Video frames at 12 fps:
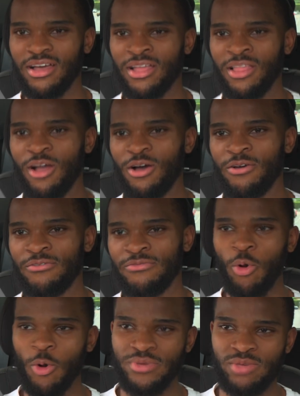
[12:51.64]
a lot of
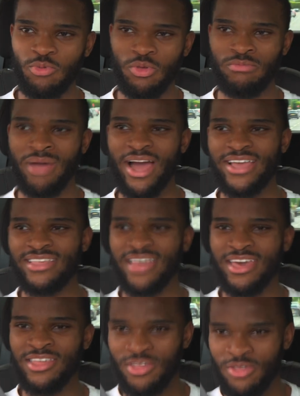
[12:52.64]
poor people's
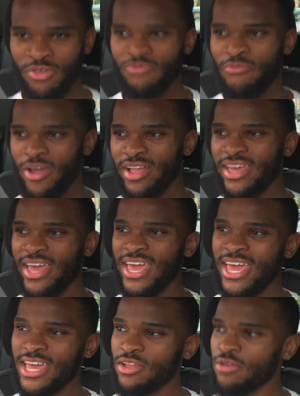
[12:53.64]
mindset. It's just really
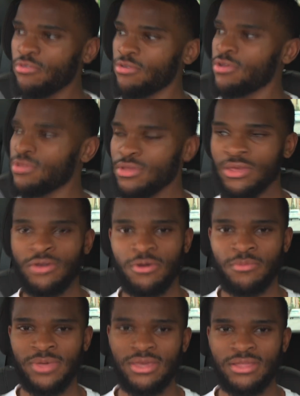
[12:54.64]
ignorant, you know
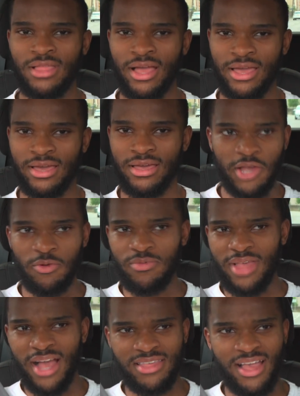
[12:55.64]
what I mean? Like, it comes
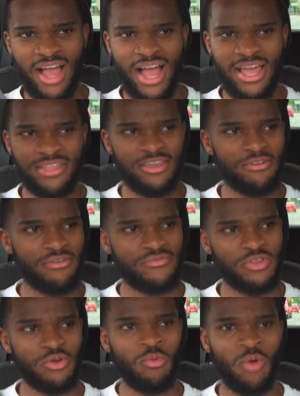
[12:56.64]
down to that idea of
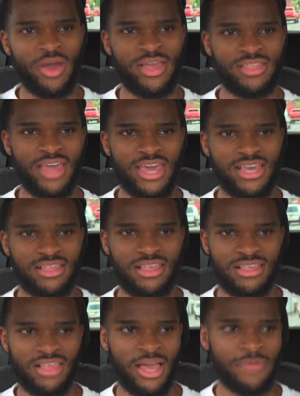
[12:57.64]
doing what it takes.
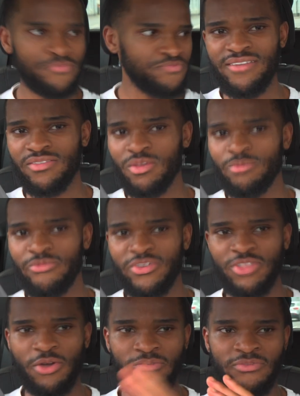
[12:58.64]
It's like, if
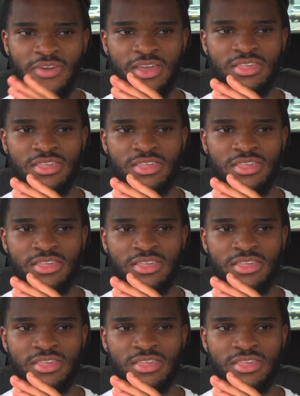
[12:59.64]
something don't fit